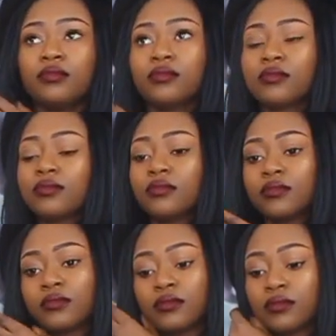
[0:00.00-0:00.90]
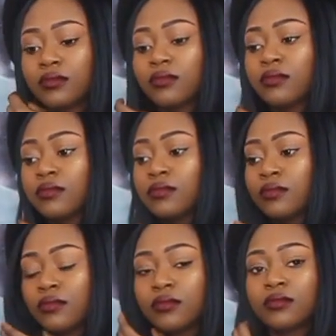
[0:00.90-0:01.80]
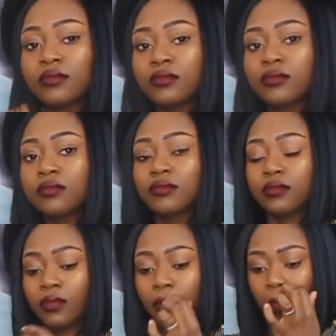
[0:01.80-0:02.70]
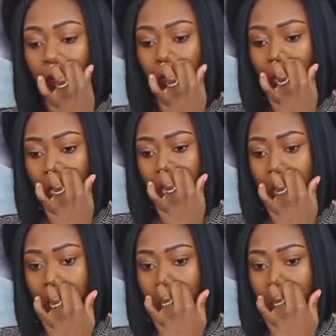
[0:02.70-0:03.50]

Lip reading: This person isn't speaking.